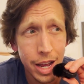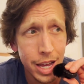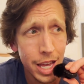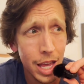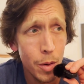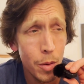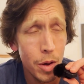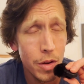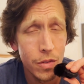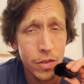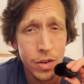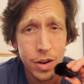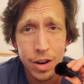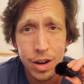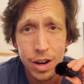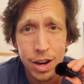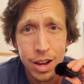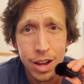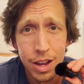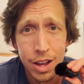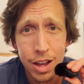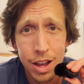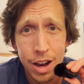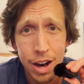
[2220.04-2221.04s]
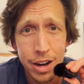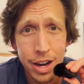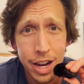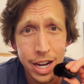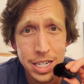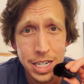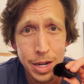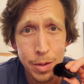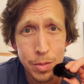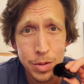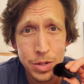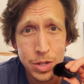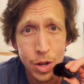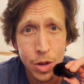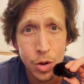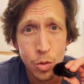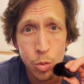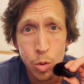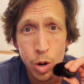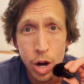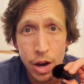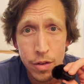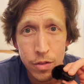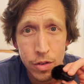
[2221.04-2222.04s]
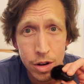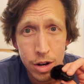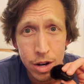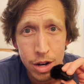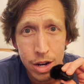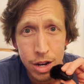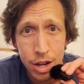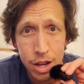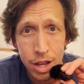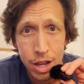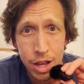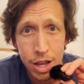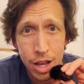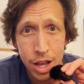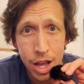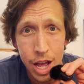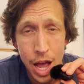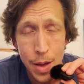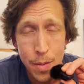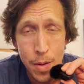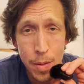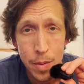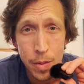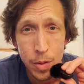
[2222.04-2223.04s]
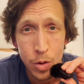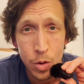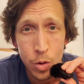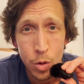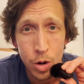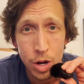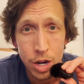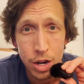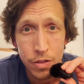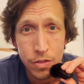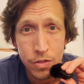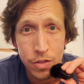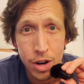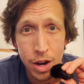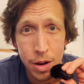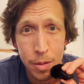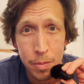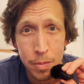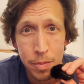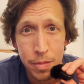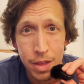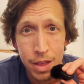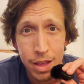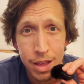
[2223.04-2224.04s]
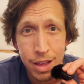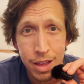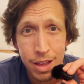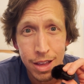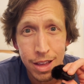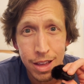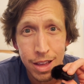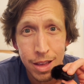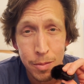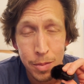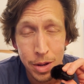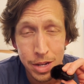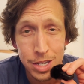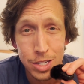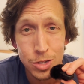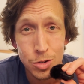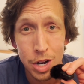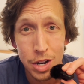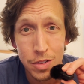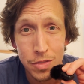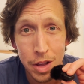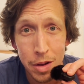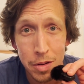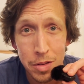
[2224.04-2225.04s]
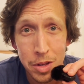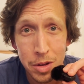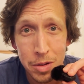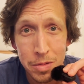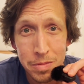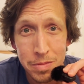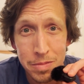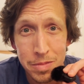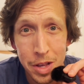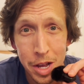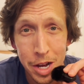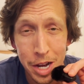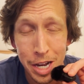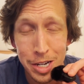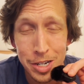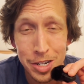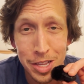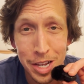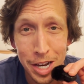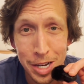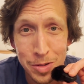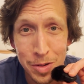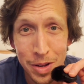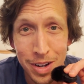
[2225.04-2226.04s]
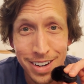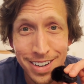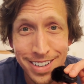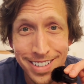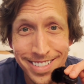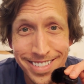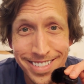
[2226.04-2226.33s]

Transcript: I can't wait for our next episode, wherever I might be recording it from, because it's great to fly with you. I'll catch you in the next one.